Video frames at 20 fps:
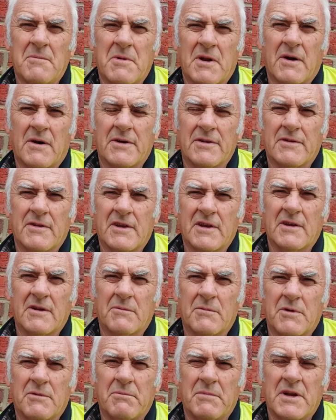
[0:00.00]
but I think it
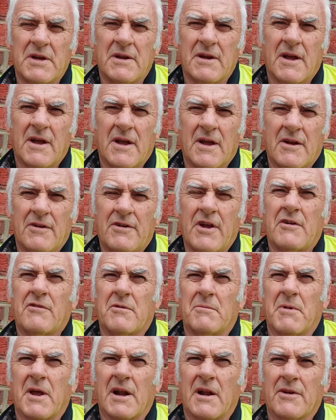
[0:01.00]
would be
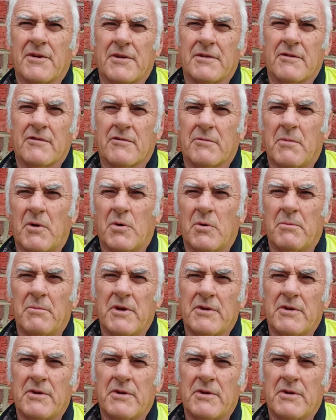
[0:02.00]
detrimental to the small